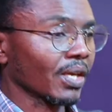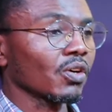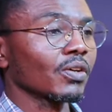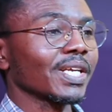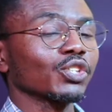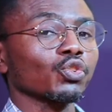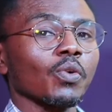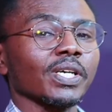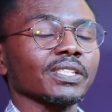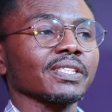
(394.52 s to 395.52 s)
God
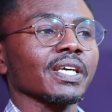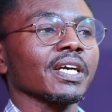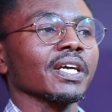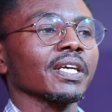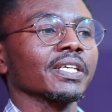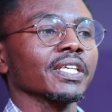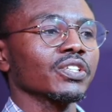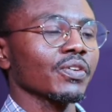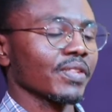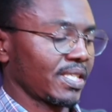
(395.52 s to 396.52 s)
assures
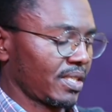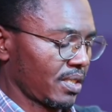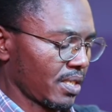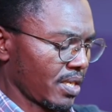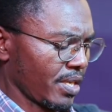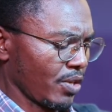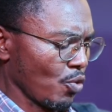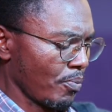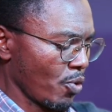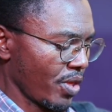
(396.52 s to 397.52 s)
Gideon that he
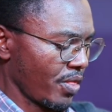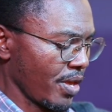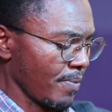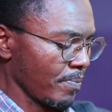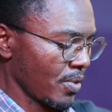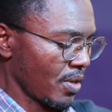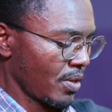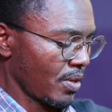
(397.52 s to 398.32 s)
will be with him.